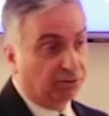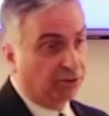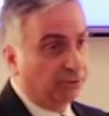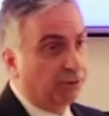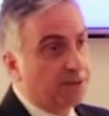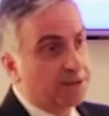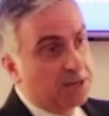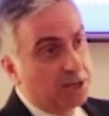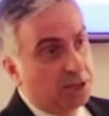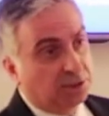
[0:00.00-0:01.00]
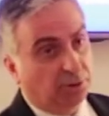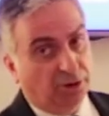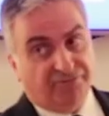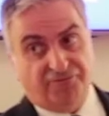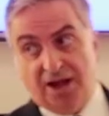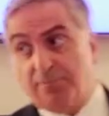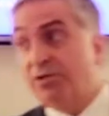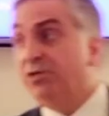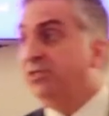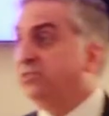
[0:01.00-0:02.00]
through. So we've got Frank
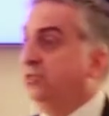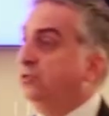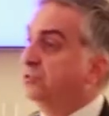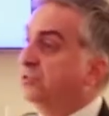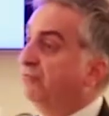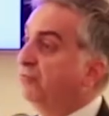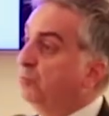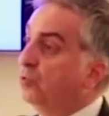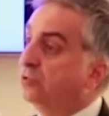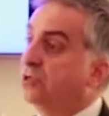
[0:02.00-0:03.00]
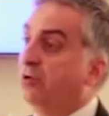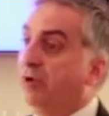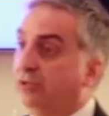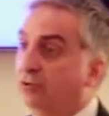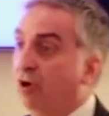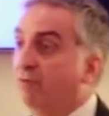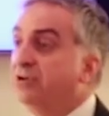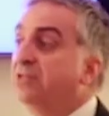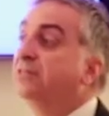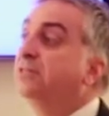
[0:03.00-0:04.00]
Ponissi, who is the football director of
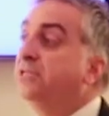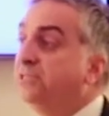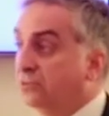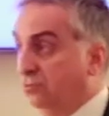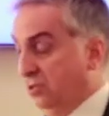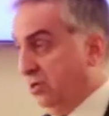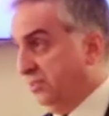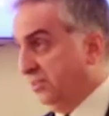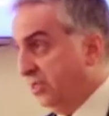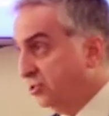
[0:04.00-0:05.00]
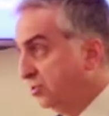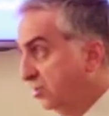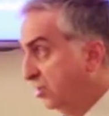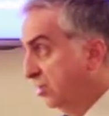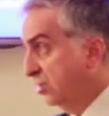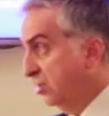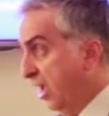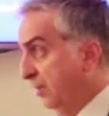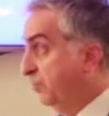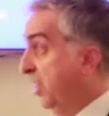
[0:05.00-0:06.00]
an elite organisation,
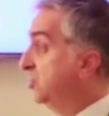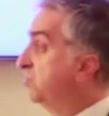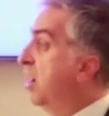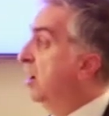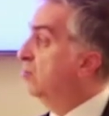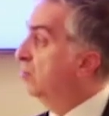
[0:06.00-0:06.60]
a benchmark